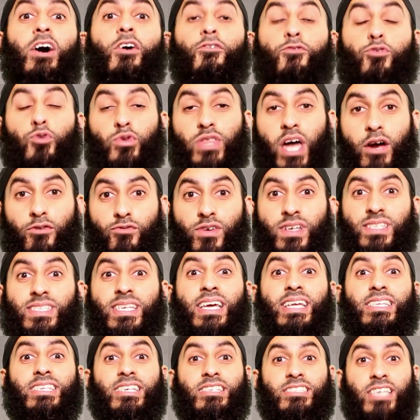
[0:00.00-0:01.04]
For that
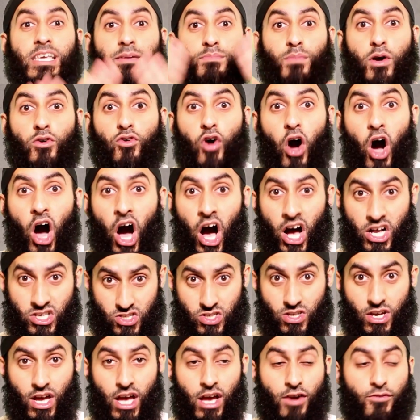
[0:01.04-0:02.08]
reason, it is a
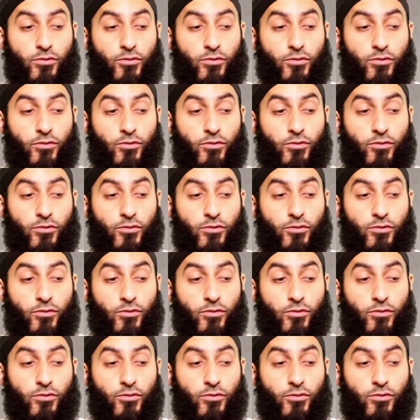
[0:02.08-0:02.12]
mirage